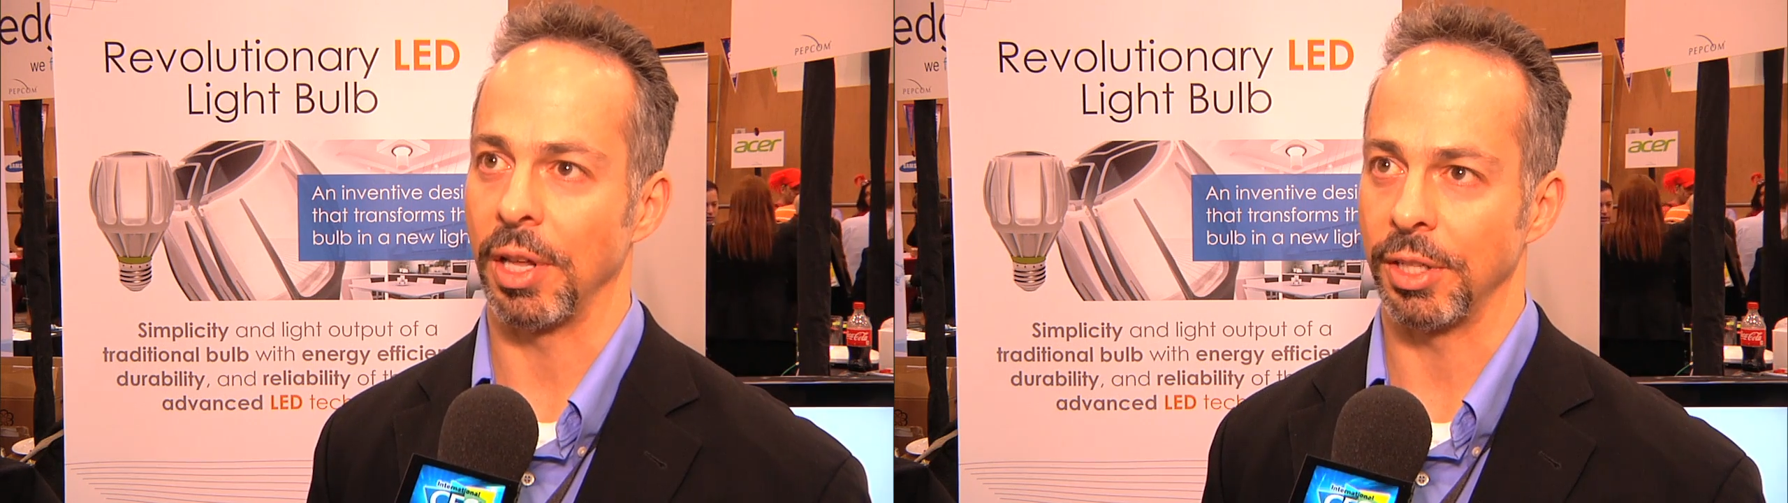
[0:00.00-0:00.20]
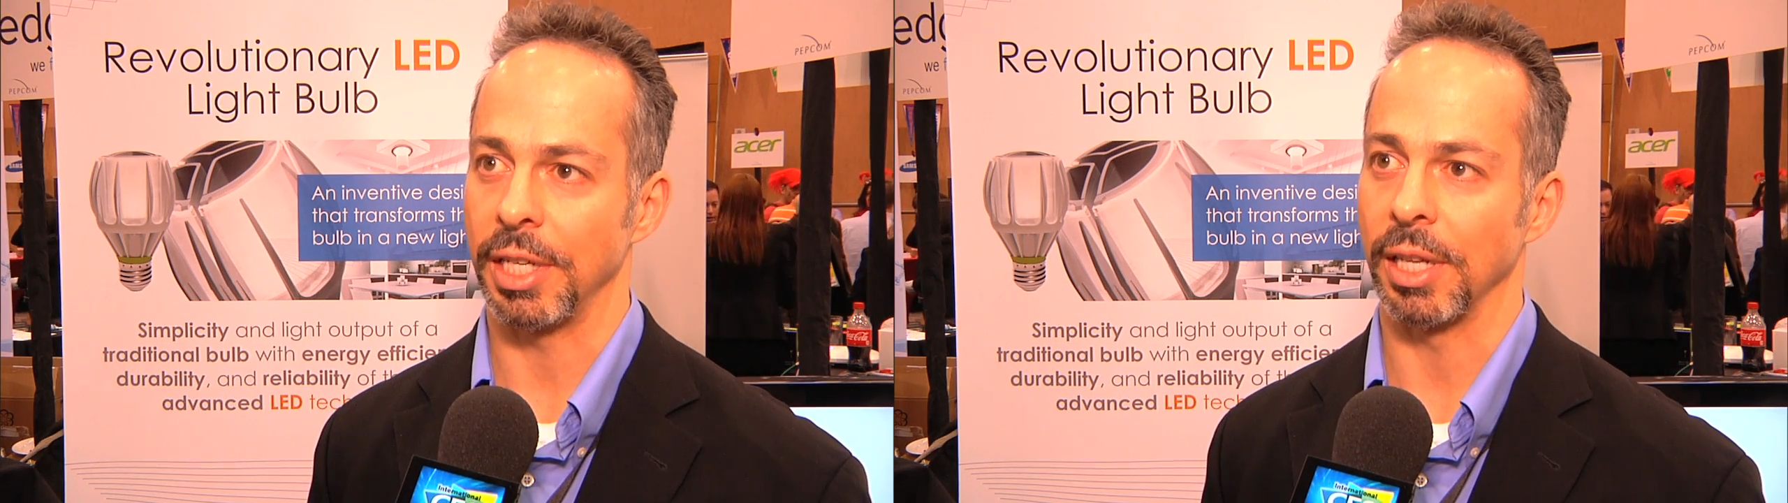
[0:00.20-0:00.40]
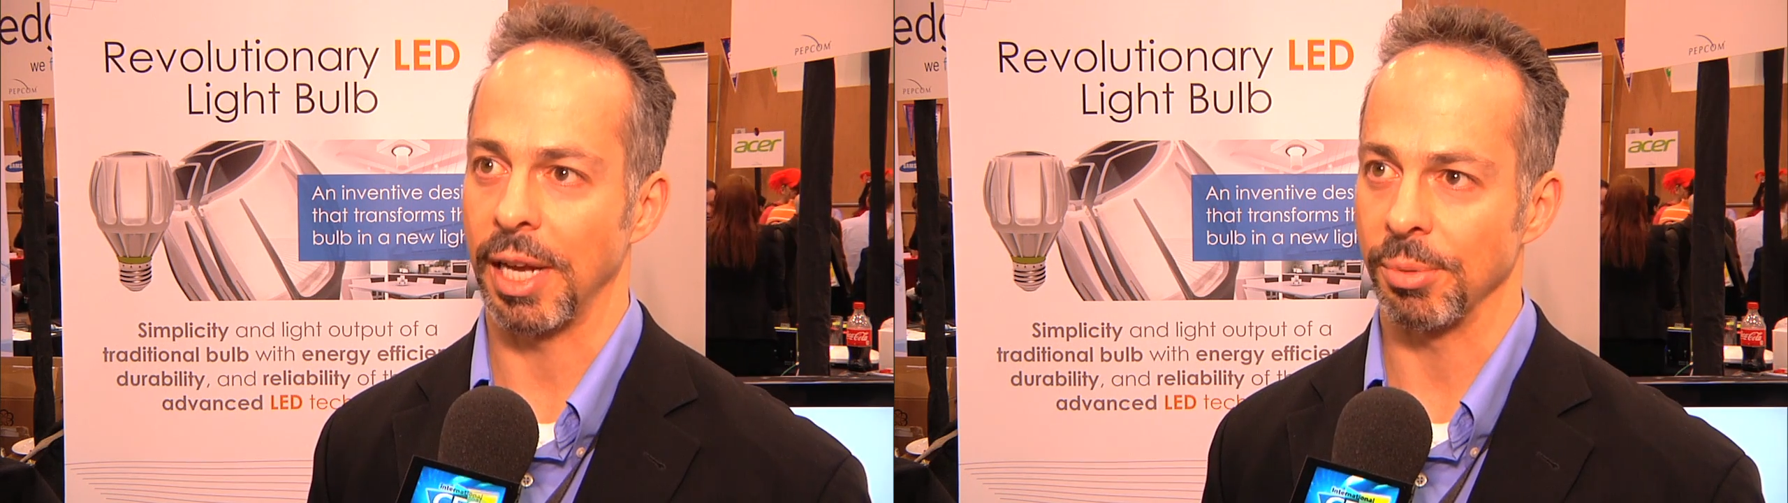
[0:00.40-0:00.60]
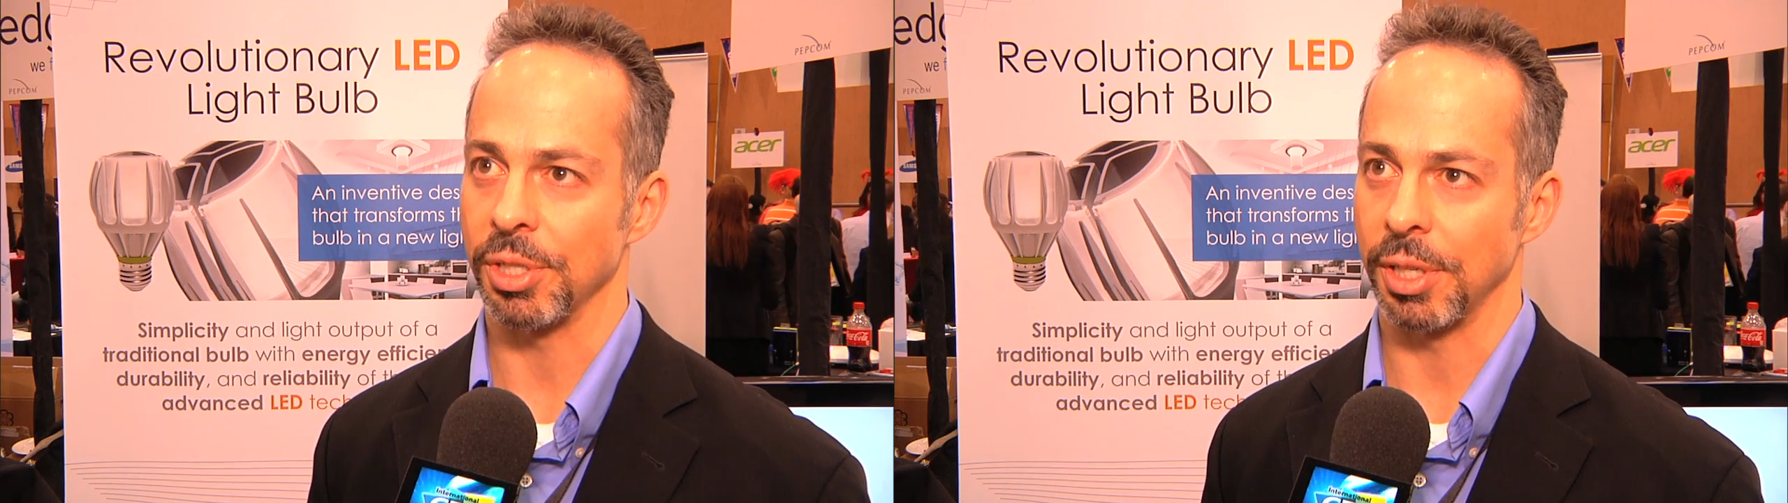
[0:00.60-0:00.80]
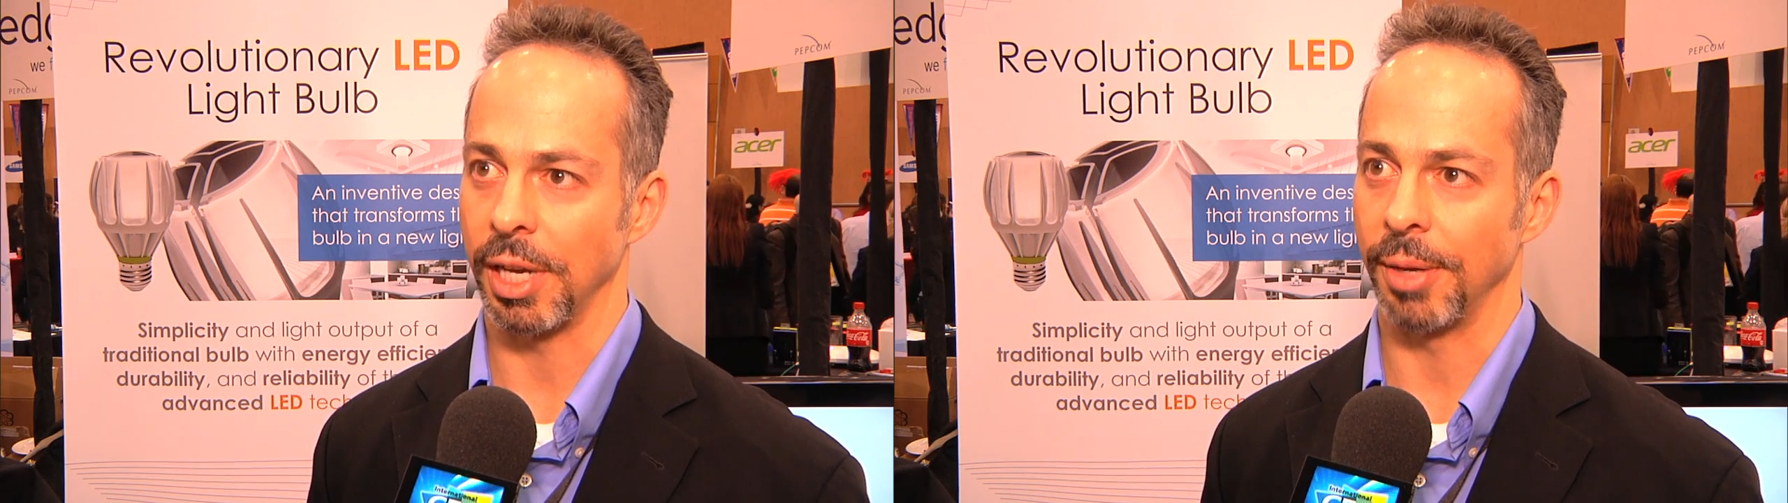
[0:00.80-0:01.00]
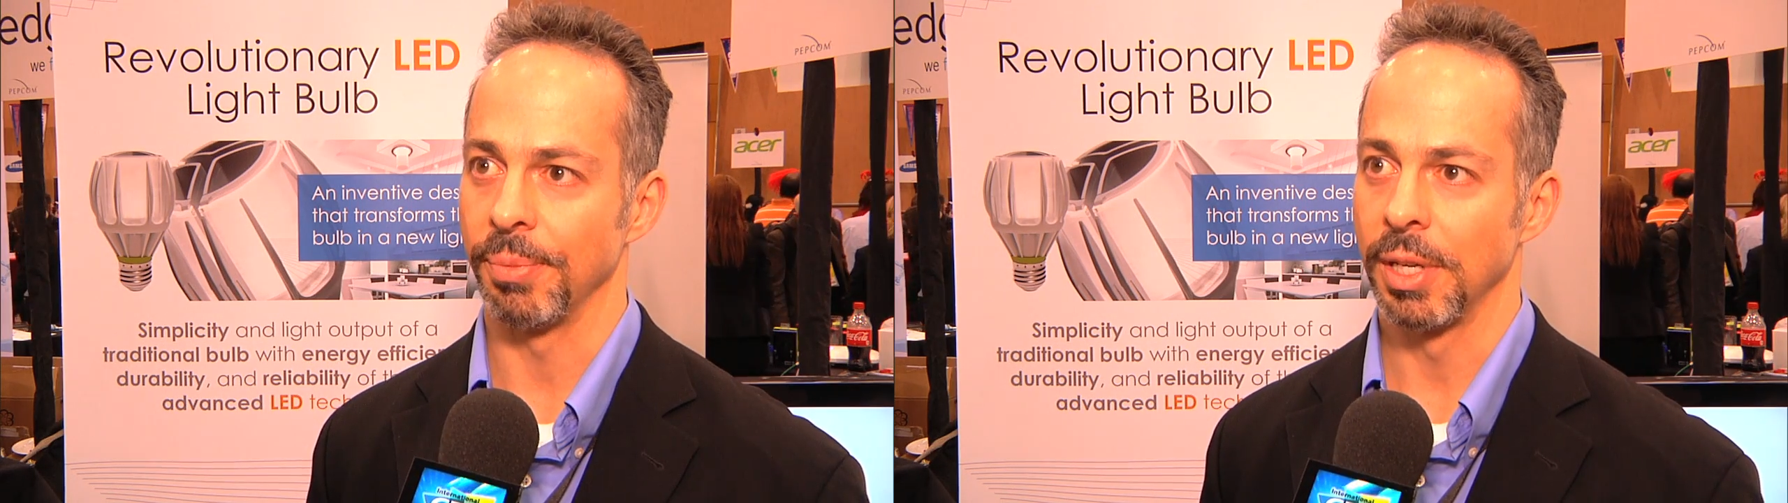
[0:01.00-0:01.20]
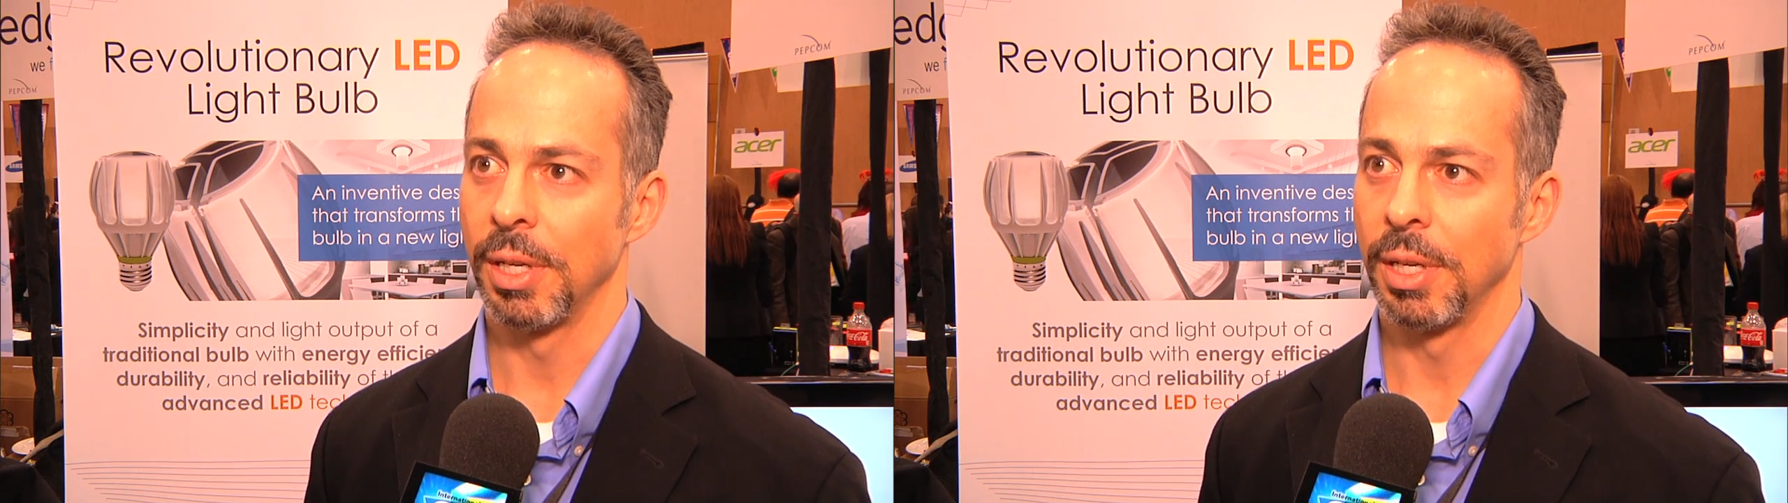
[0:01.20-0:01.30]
LED lamps today.